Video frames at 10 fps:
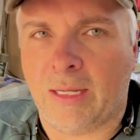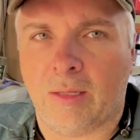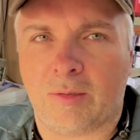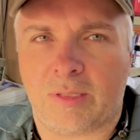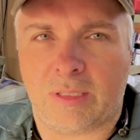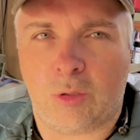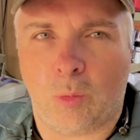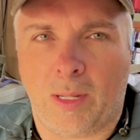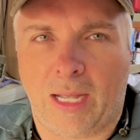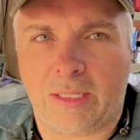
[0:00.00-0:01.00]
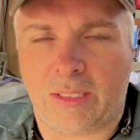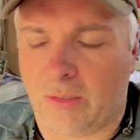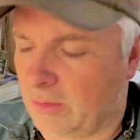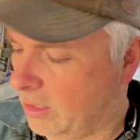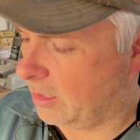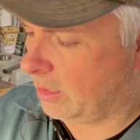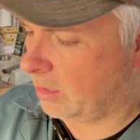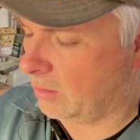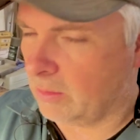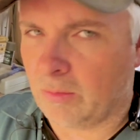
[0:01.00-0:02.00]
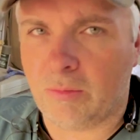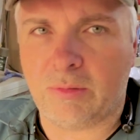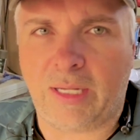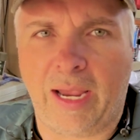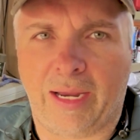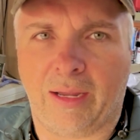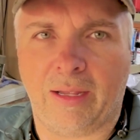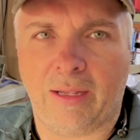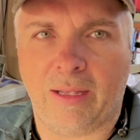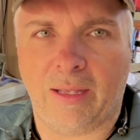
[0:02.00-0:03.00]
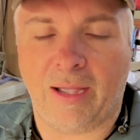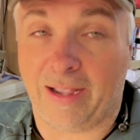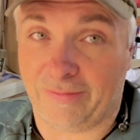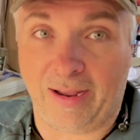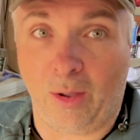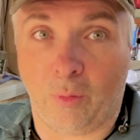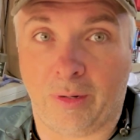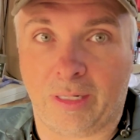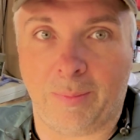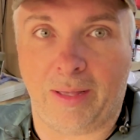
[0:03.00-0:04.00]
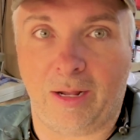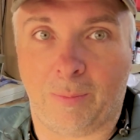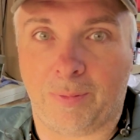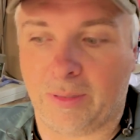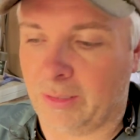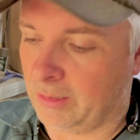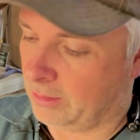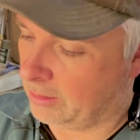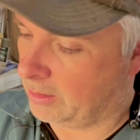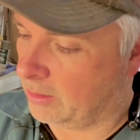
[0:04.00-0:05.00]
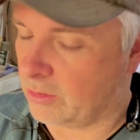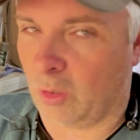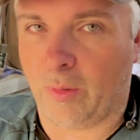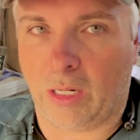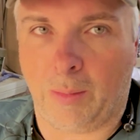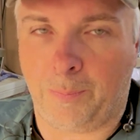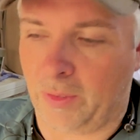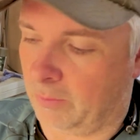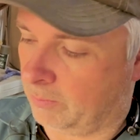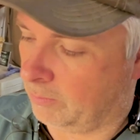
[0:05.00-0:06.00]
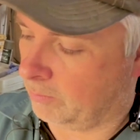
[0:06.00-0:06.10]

He looks at the toolbox, he goes, well, dang, I've got one, come on up. So I went up and